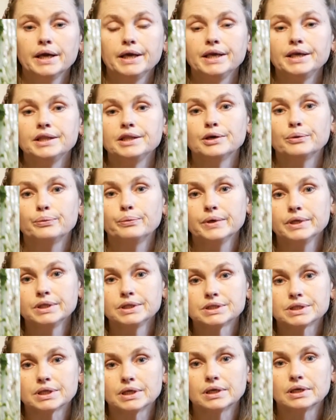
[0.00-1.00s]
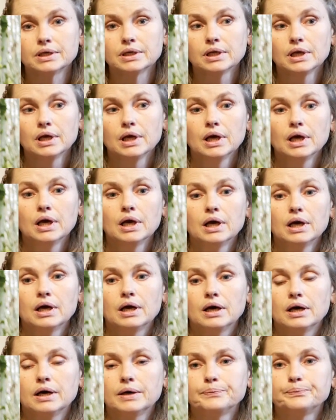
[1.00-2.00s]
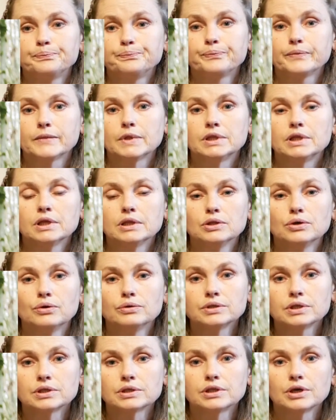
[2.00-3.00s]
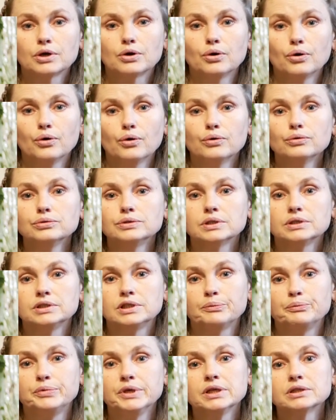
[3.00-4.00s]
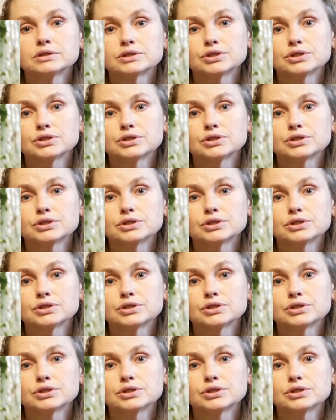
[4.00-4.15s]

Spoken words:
In the winter, the longer the coat, the bigger